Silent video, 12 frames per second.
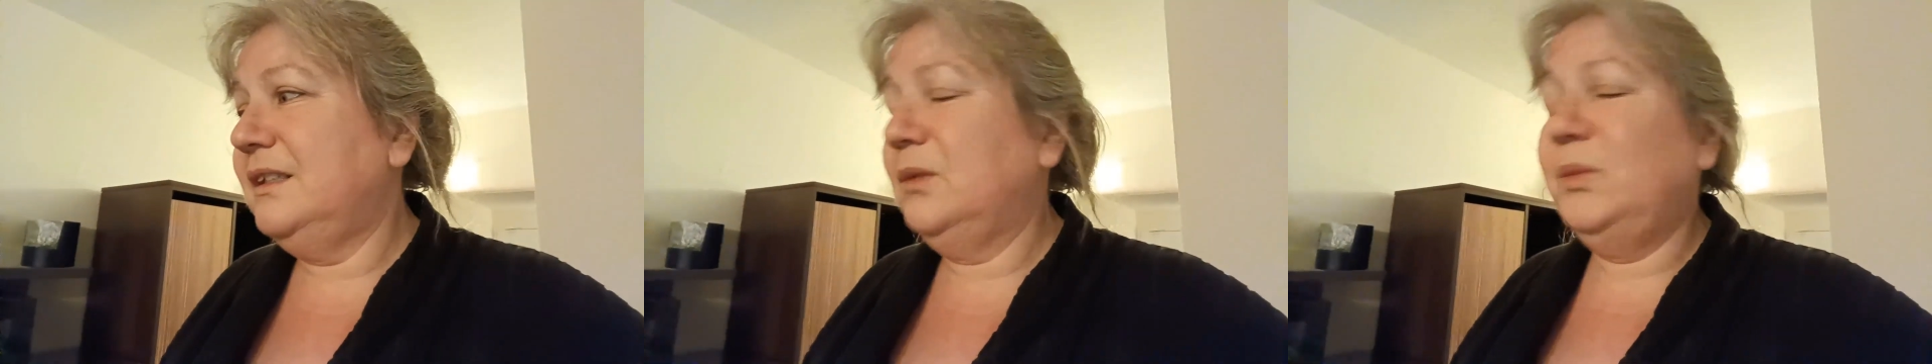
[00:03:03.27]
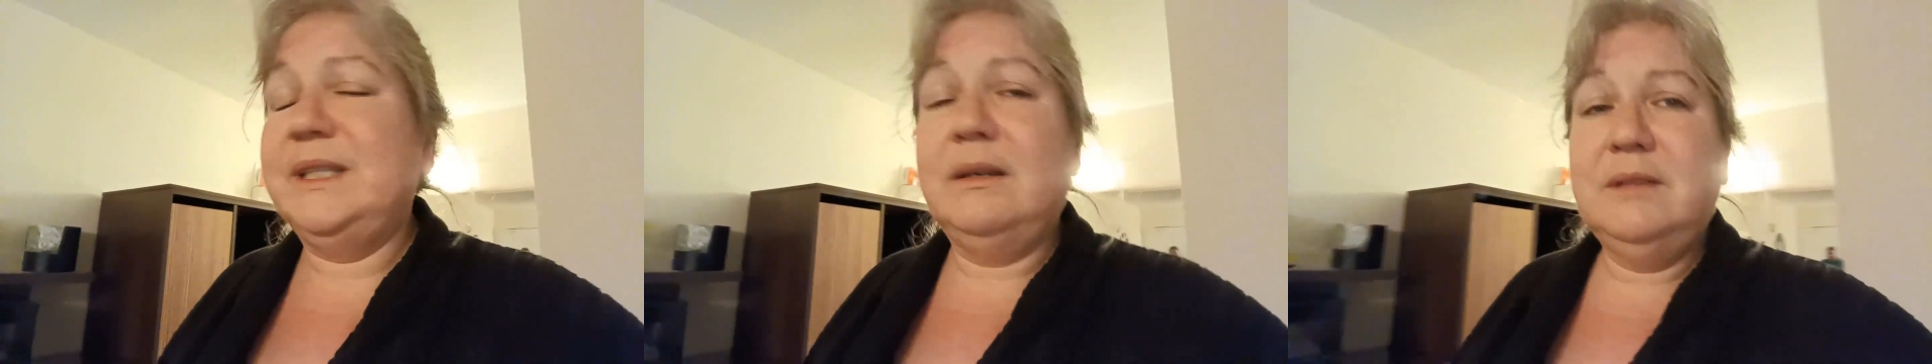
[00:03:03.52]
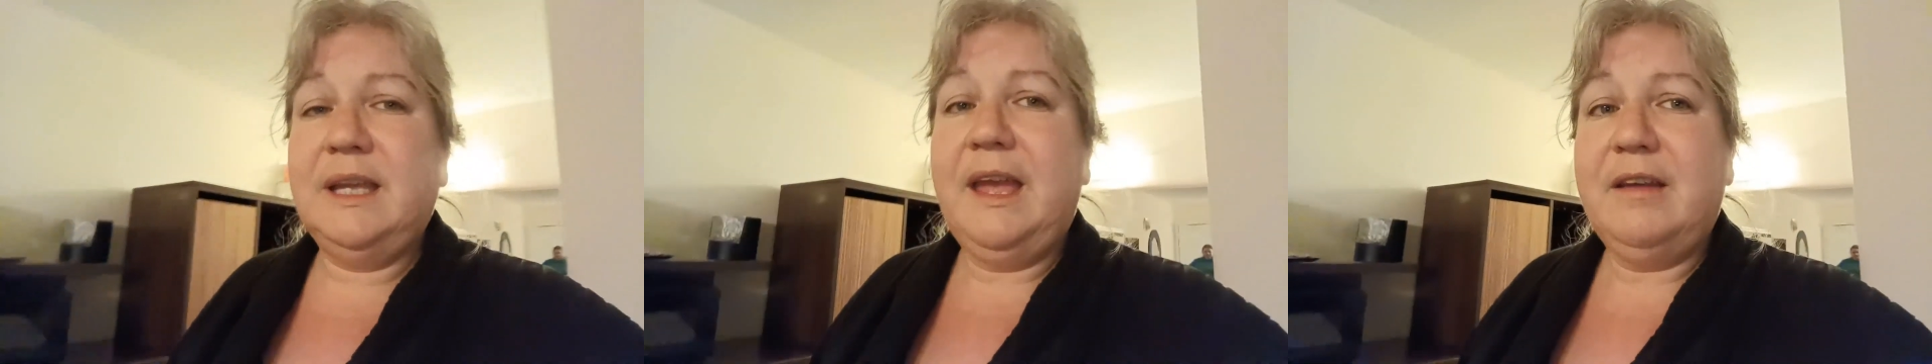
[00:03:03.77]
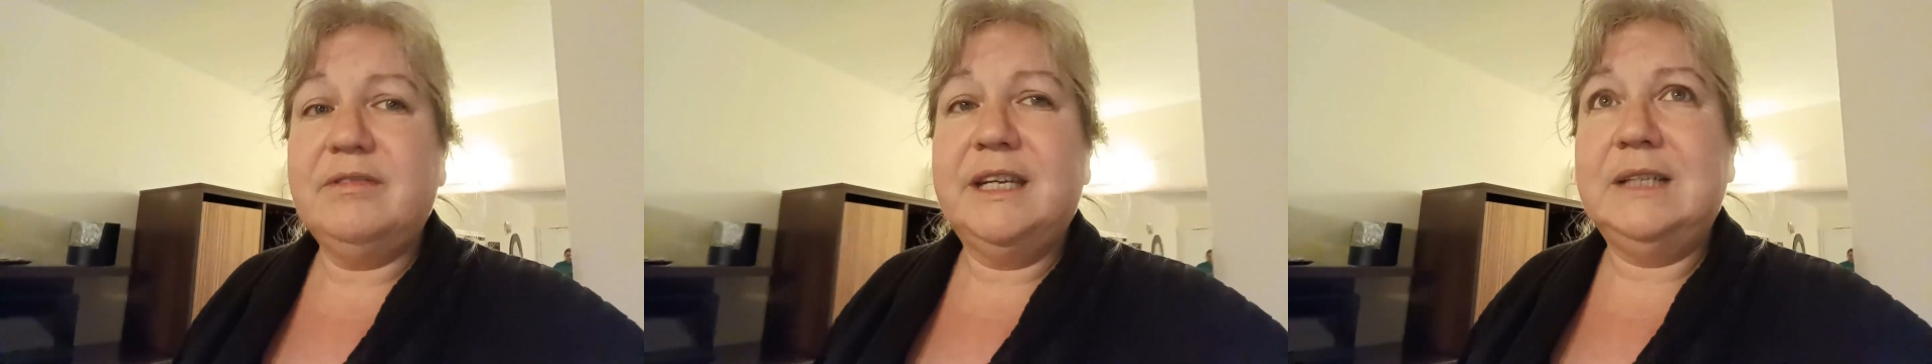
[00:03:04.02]
you know, we don't
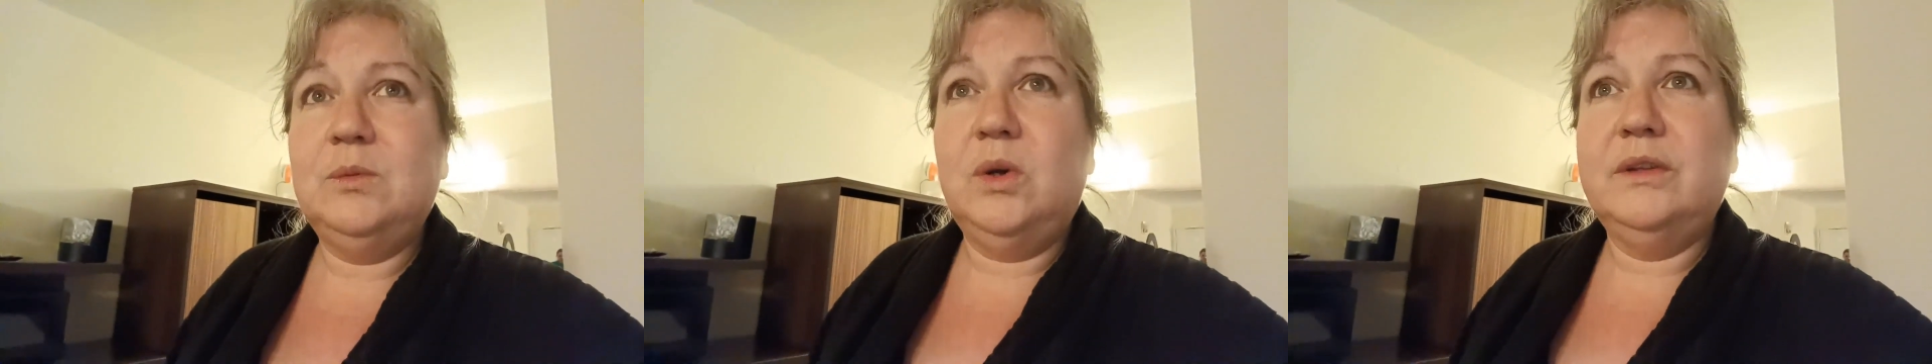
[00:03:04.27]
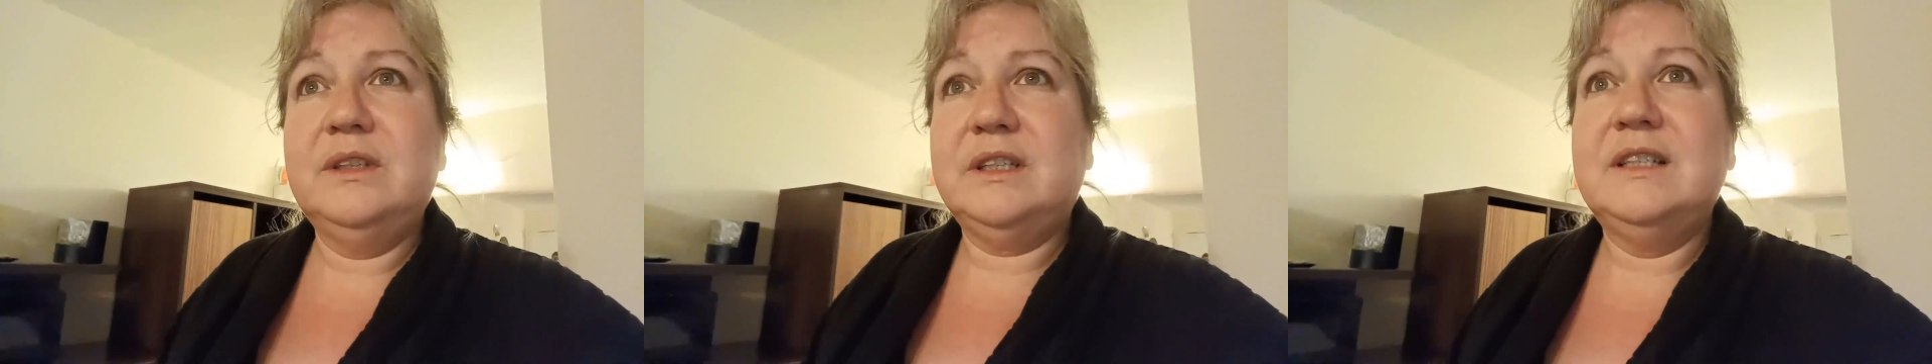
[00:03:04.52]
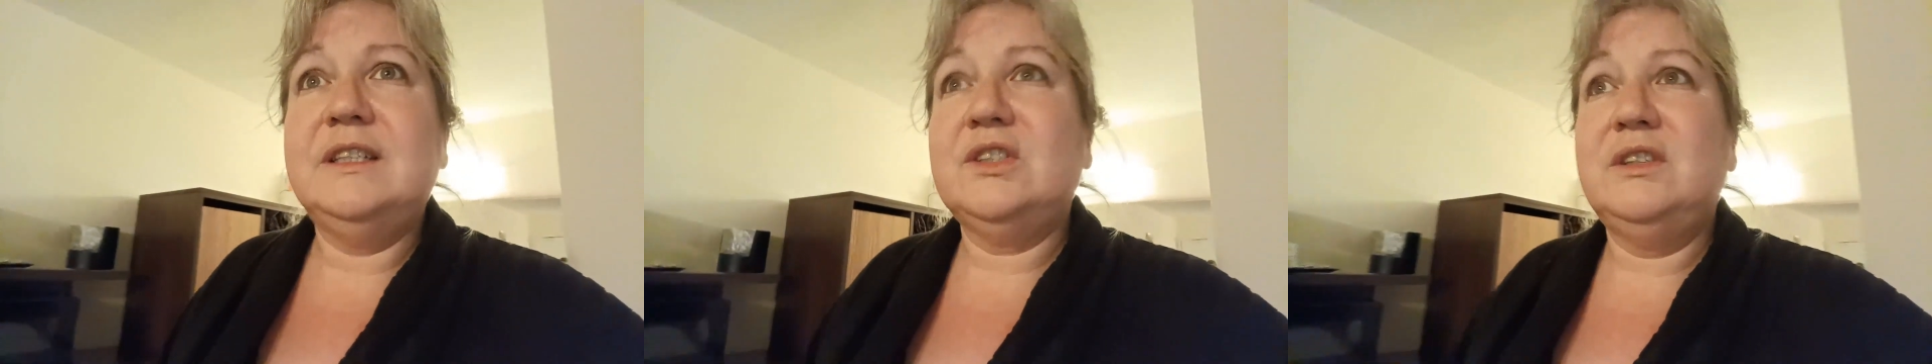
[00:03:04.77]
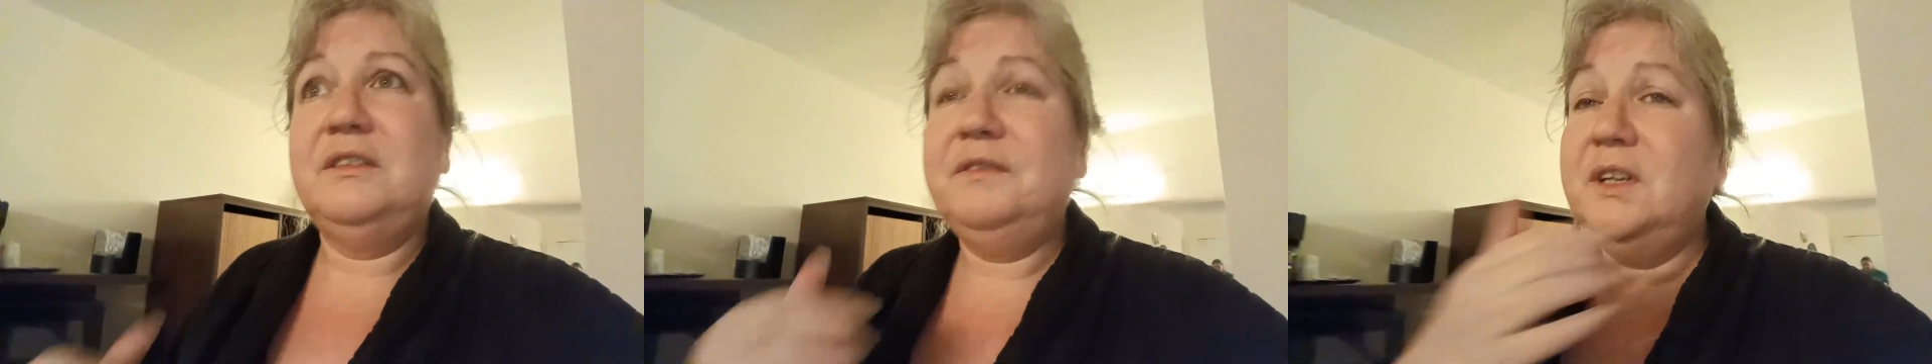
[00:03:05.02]
care really what the
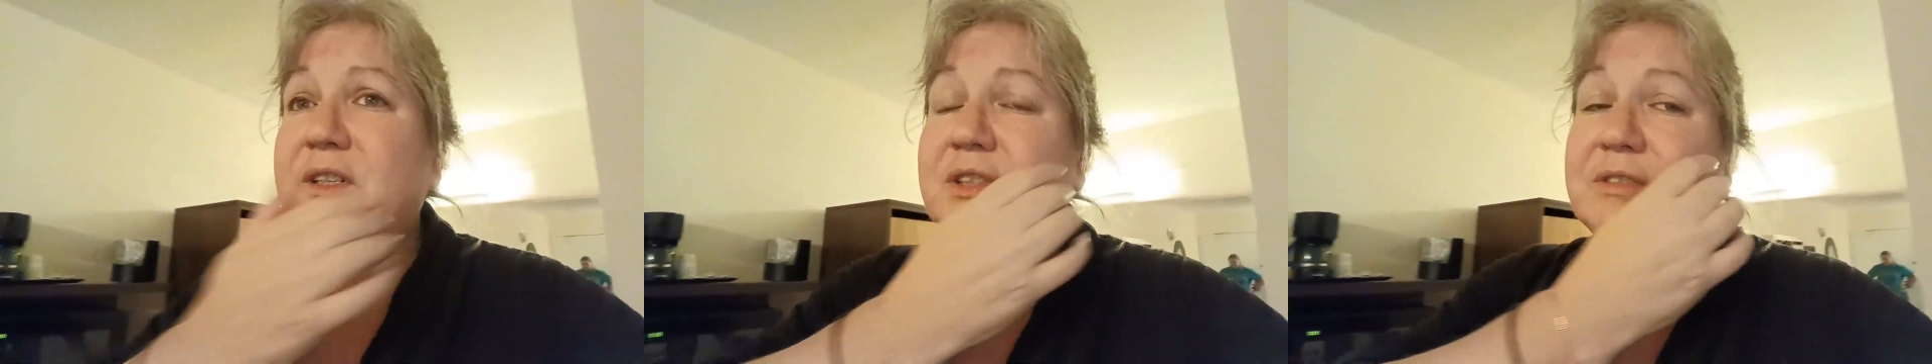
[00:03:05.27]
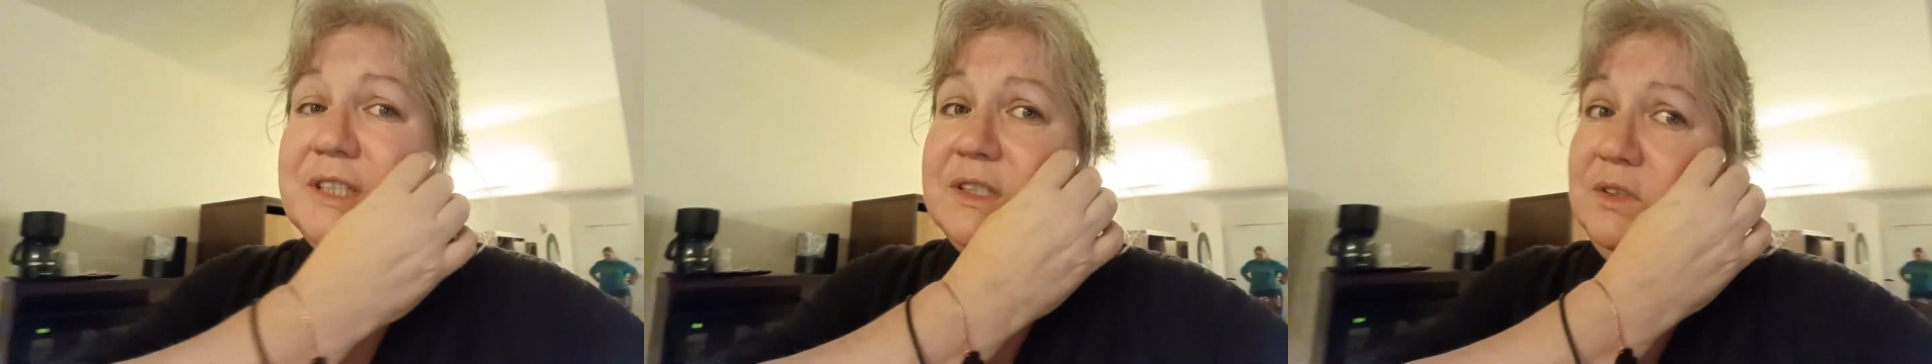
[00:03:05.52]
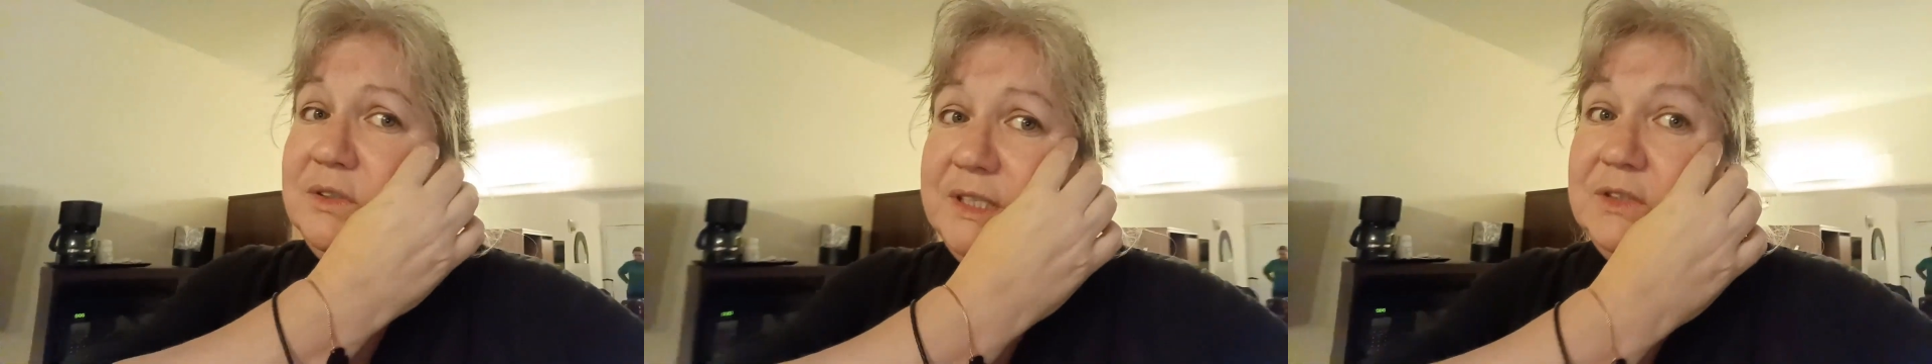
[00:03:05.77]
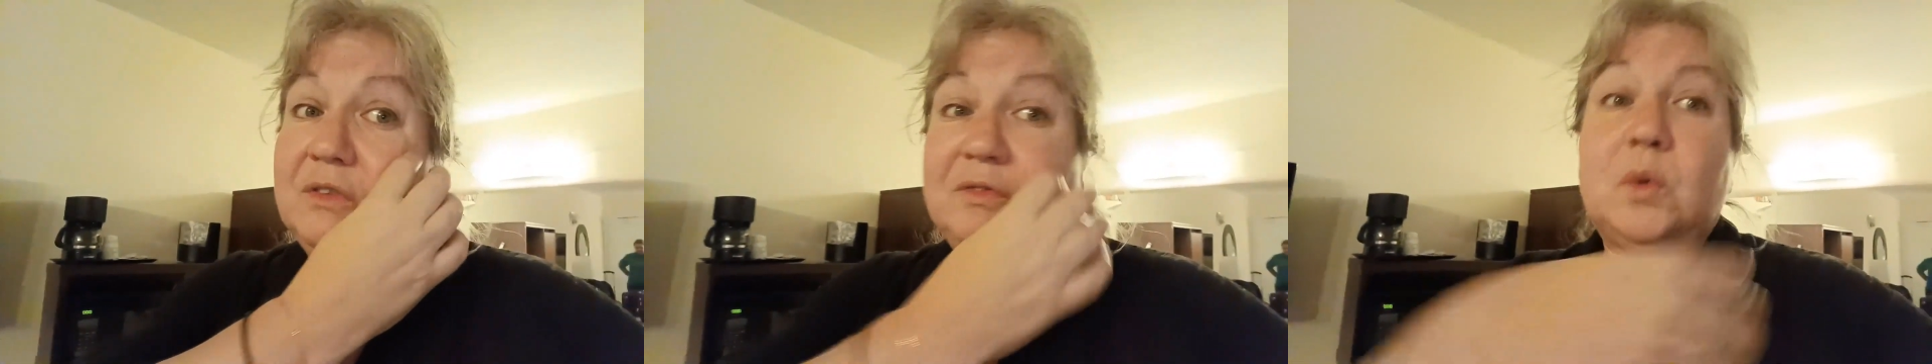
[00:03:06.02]
condition of the furniture is, as long as
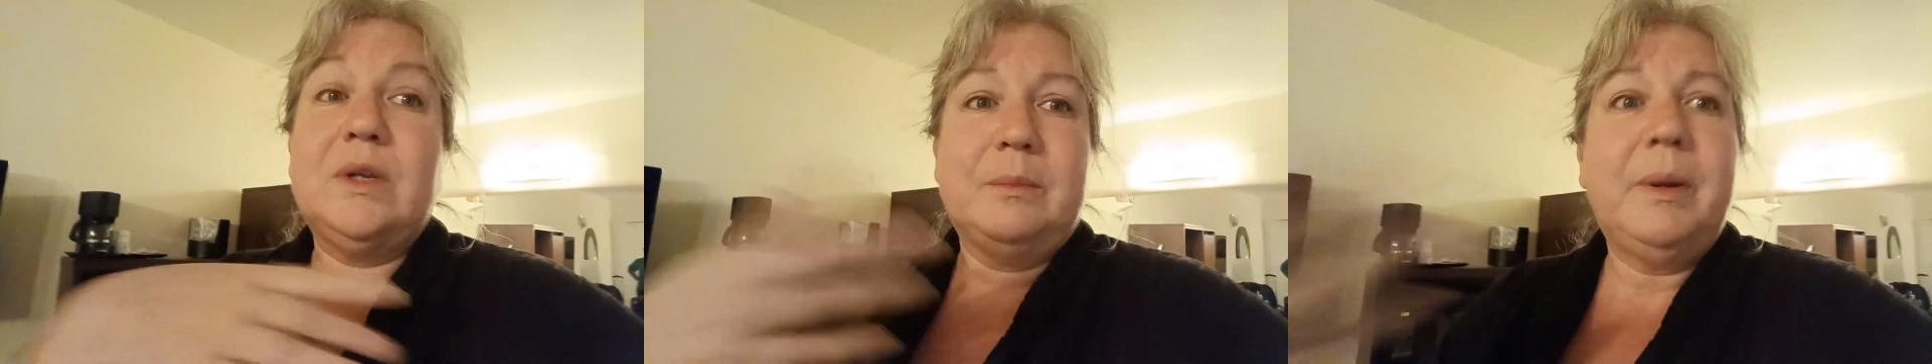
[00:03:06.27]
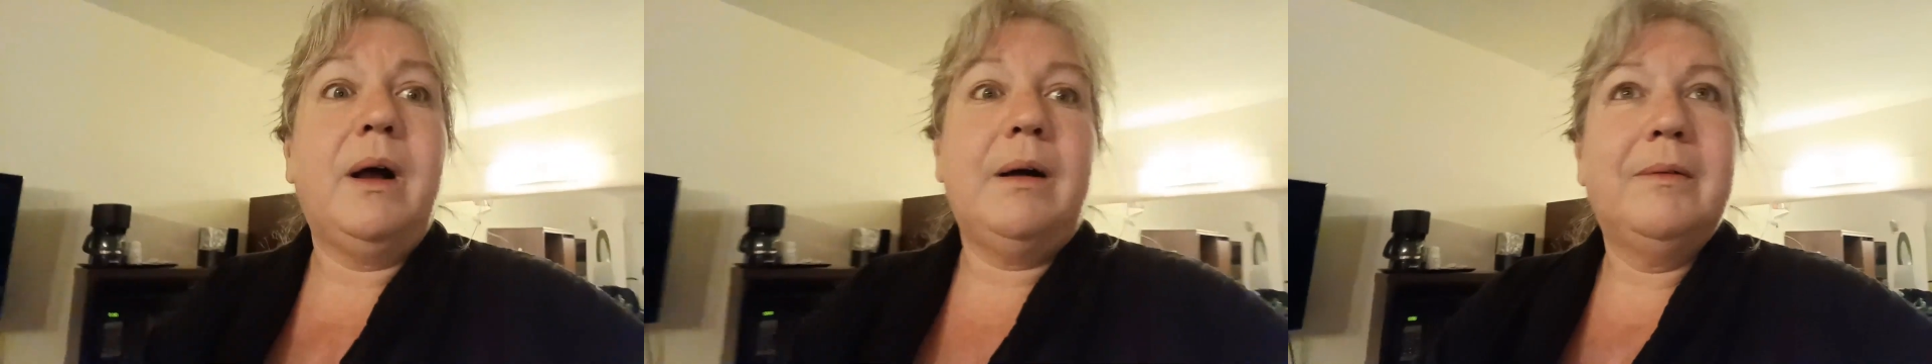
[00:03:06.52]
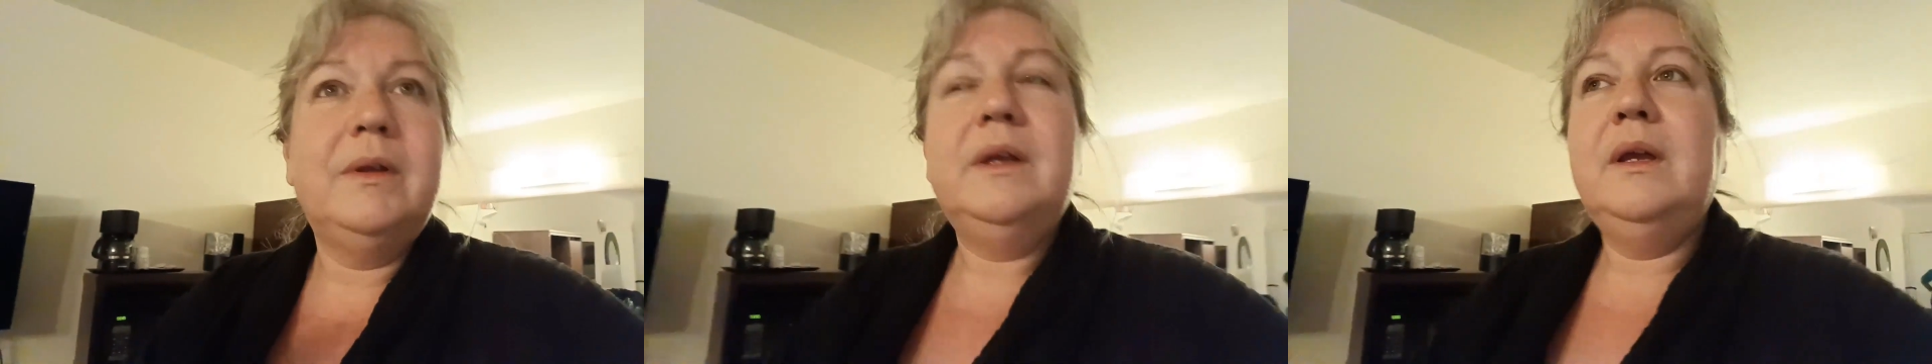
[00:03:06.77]
it's not falling apart.